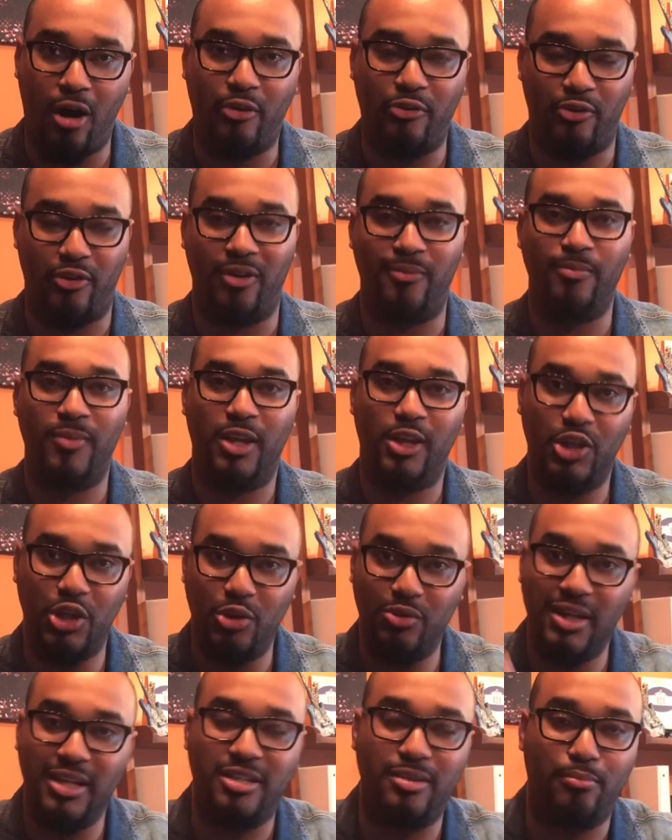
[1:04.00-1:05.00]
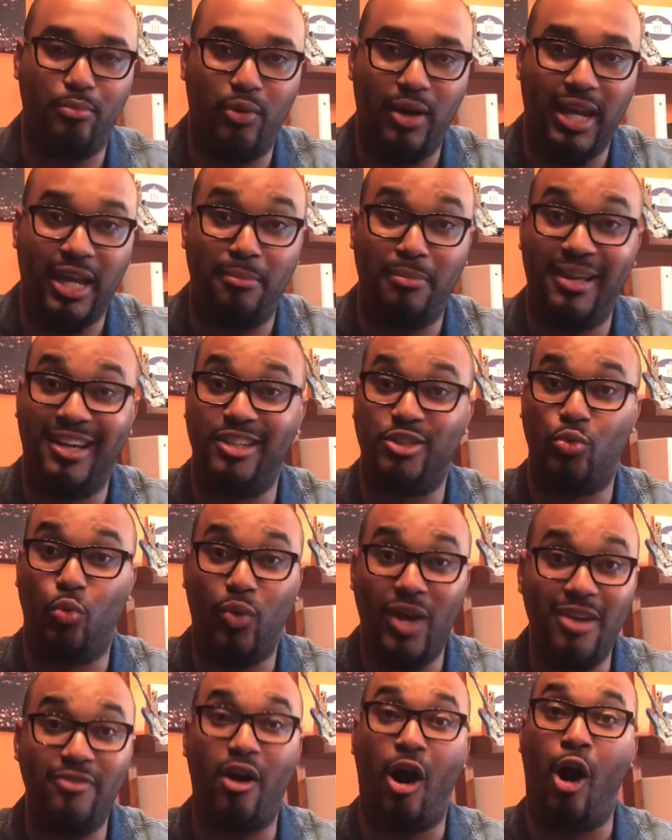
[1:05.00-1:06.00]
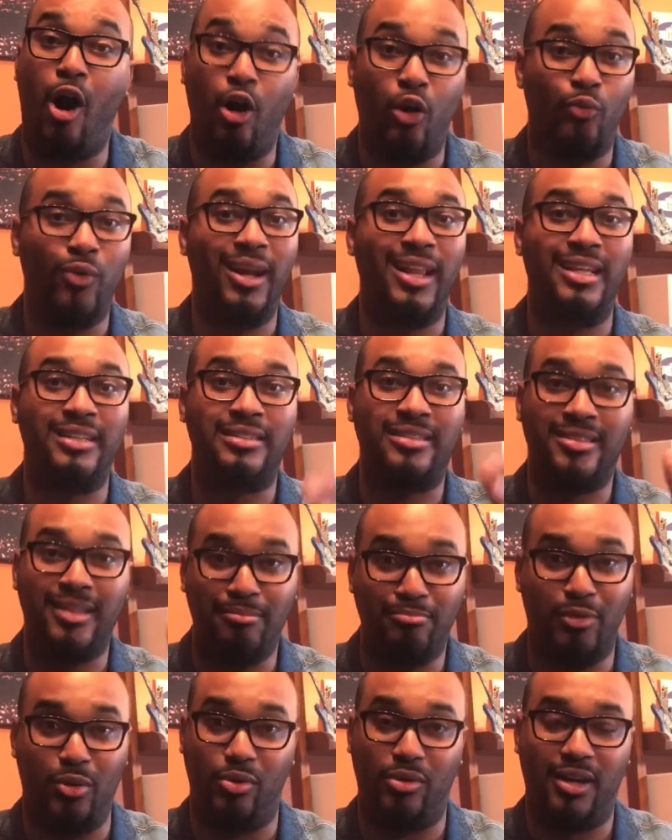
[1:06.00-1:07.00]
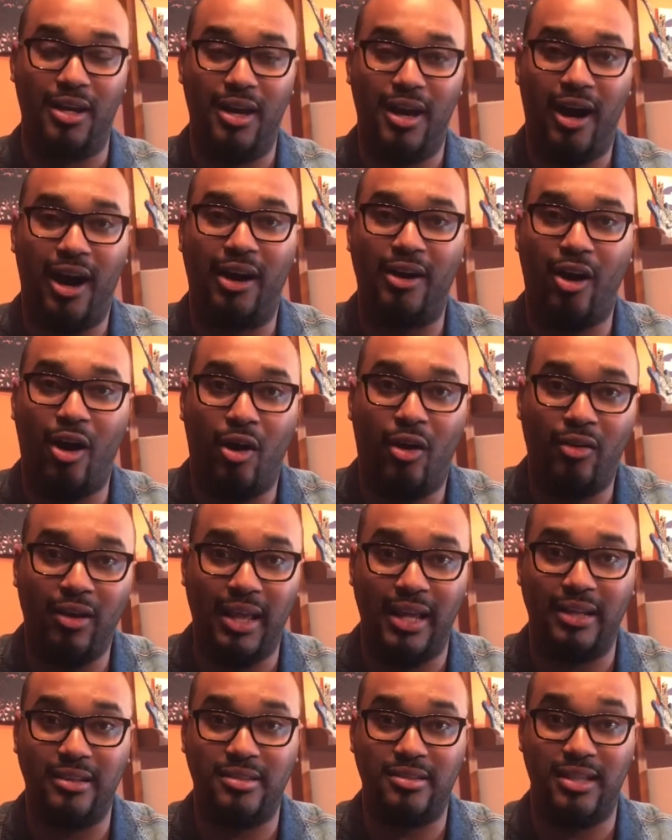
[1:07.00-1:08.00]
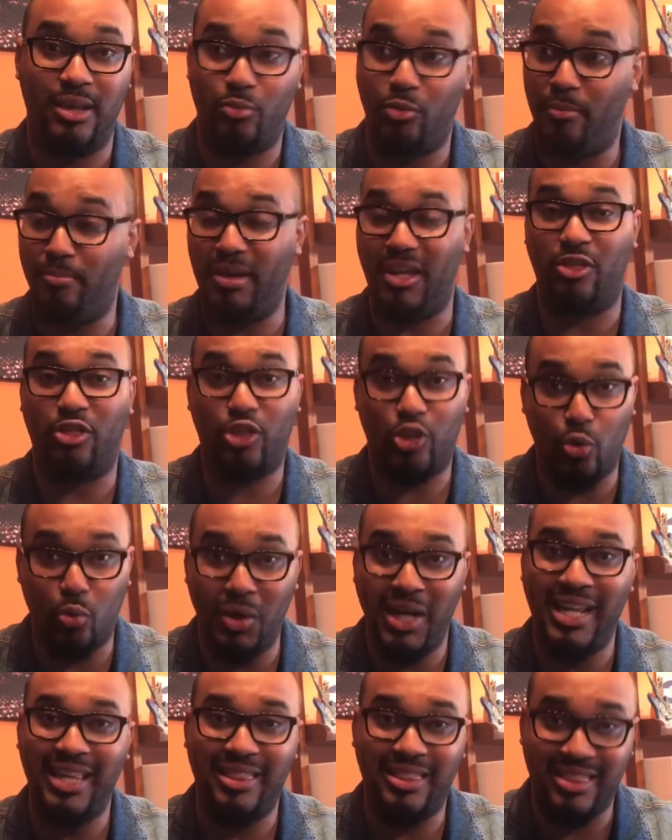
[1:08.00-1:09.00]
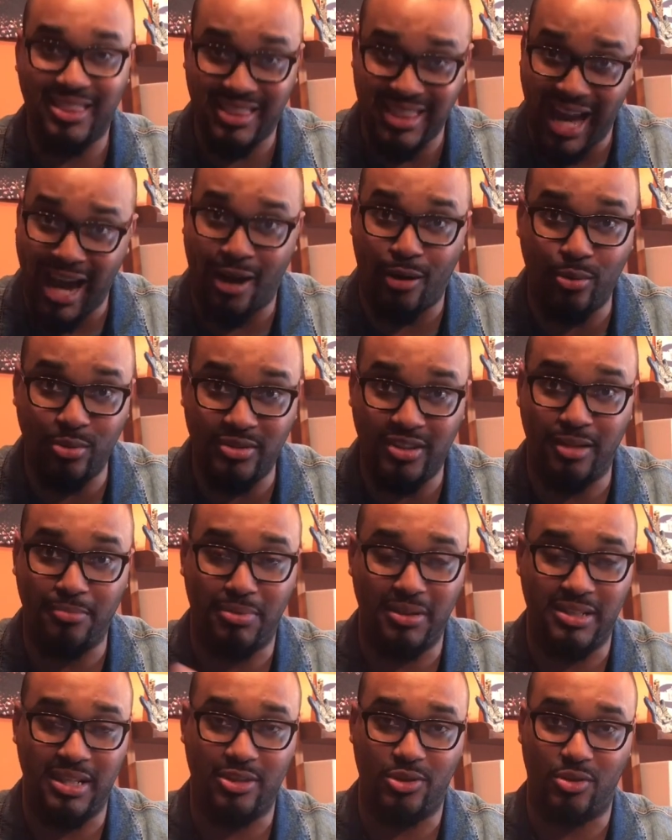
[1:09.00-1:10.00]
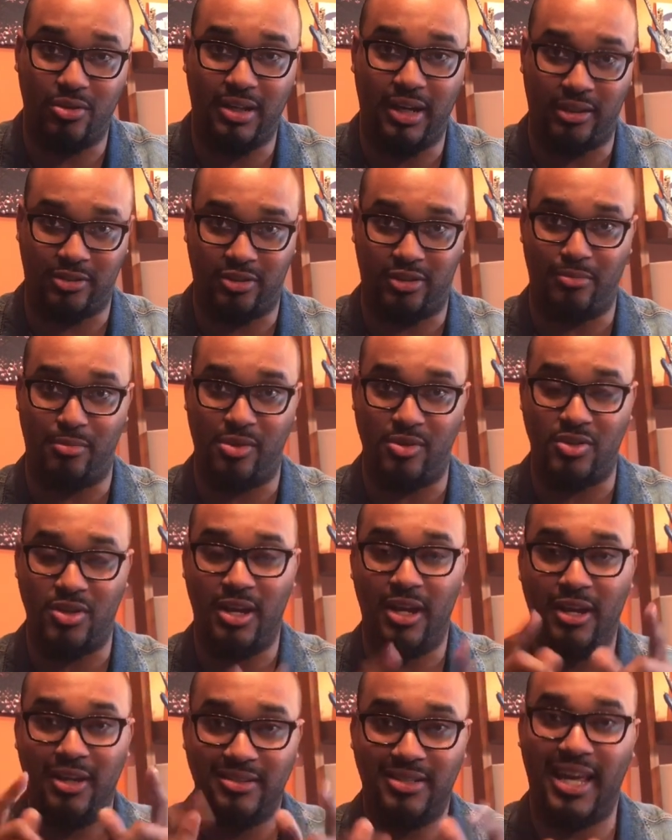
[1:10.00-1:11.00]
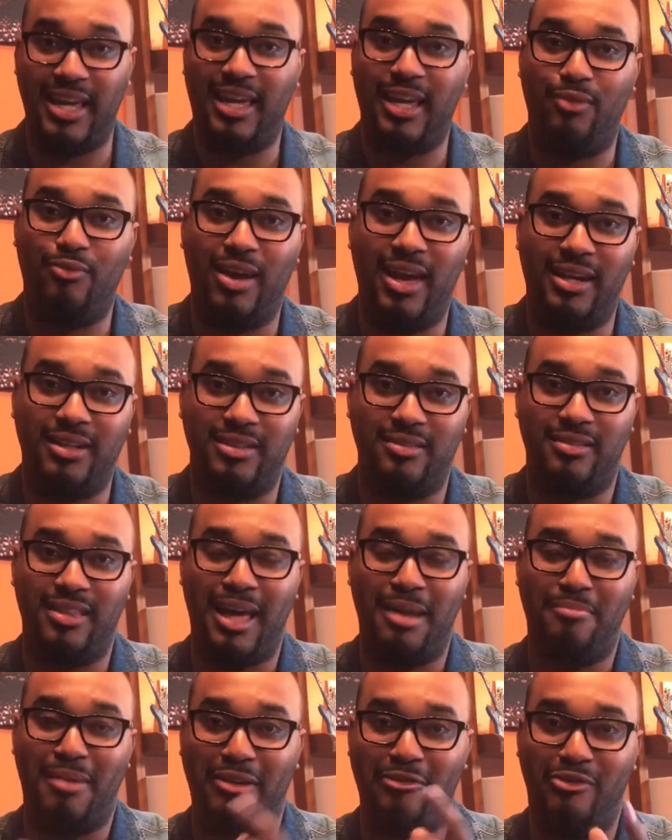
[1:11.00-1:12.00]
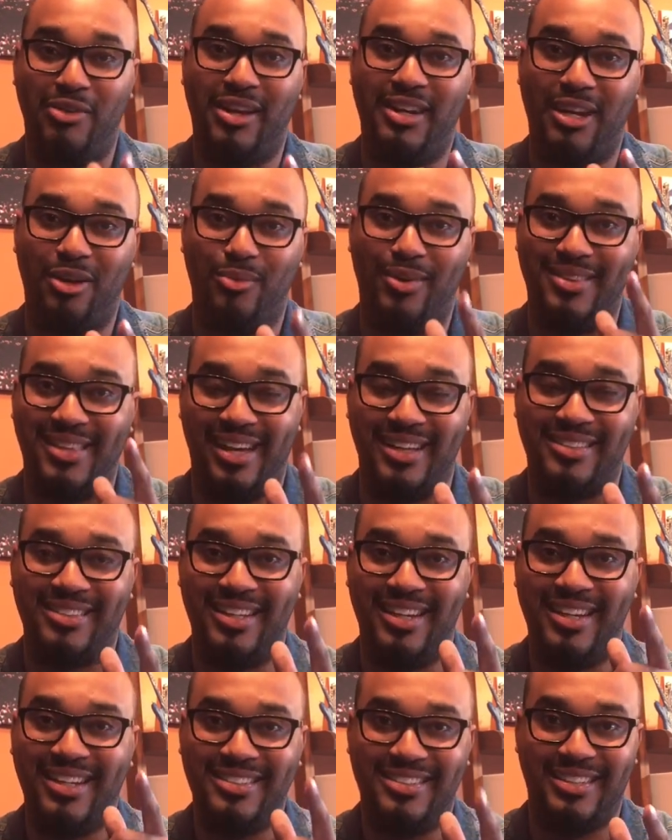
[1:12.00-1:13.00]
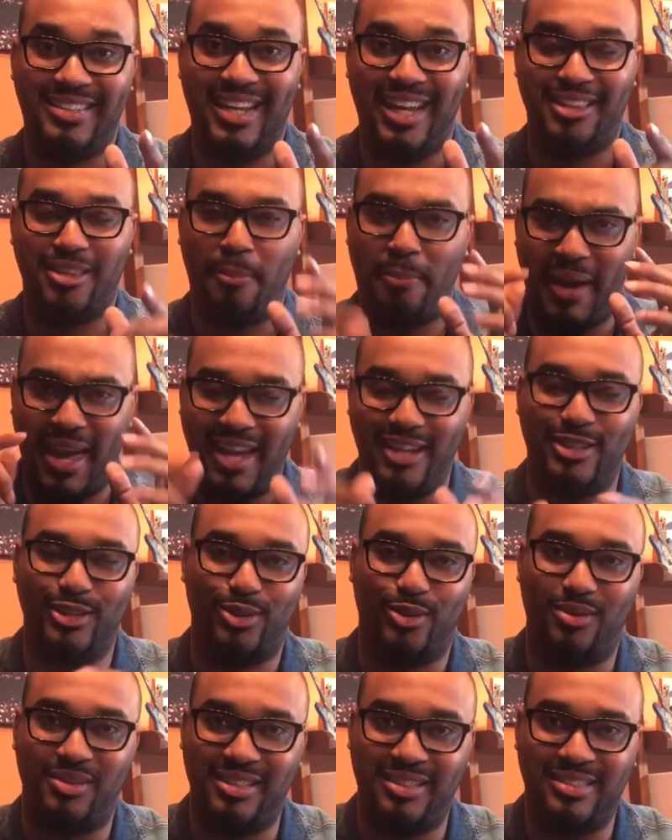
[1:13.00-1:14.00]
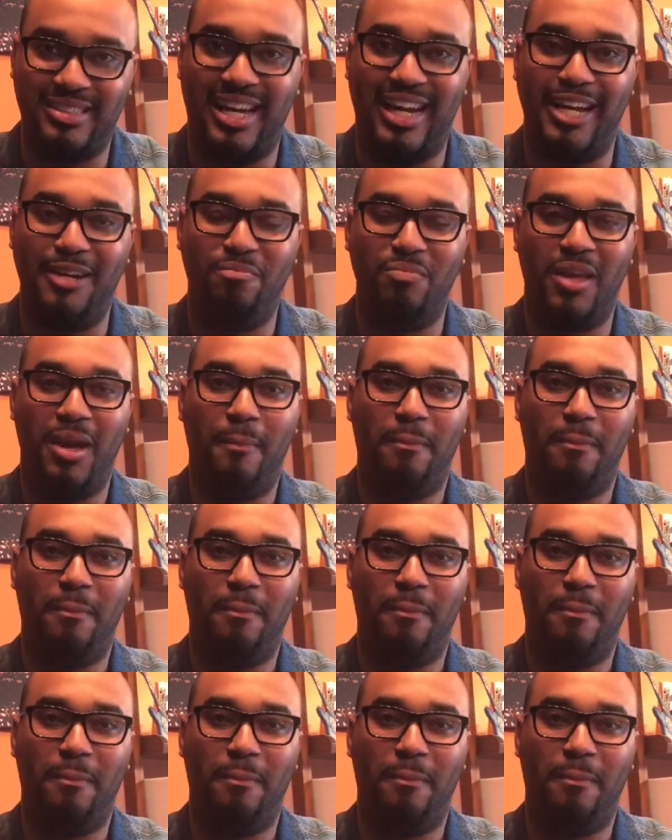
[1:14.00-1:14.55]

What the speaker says: offer, you need to bring it because we've already assembled an audience that will be 3,000 potential customers. Take advantage of that by vending with us today. The page is on the site.